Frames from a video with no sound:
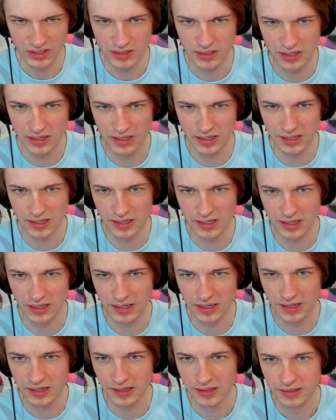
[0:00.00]

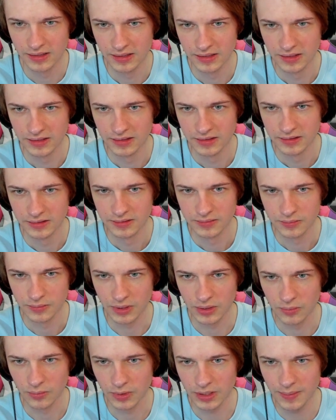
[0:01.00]
Uh,
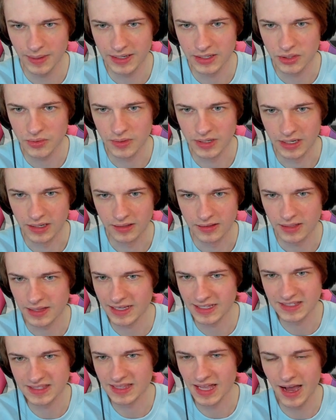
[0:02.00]
wh what am I doing?
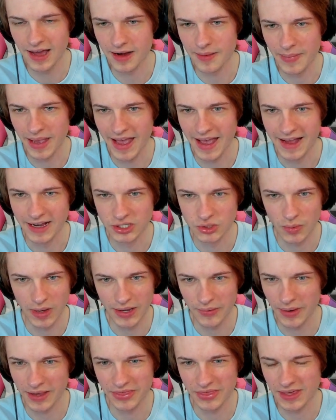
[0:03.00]
That's not a match. Why
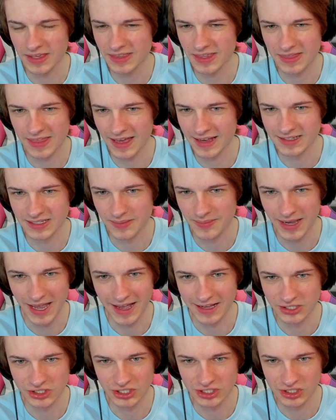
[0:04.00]
do I think that that is a
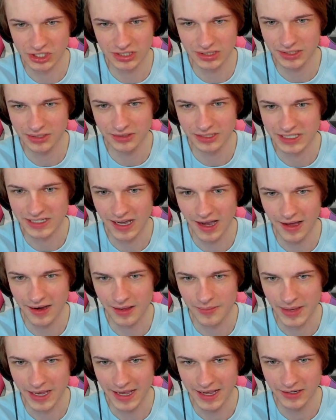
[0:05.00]
match? It is clearly not a
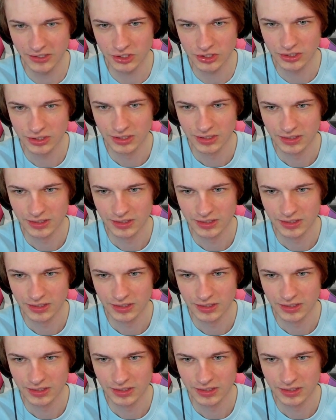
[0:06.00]
match.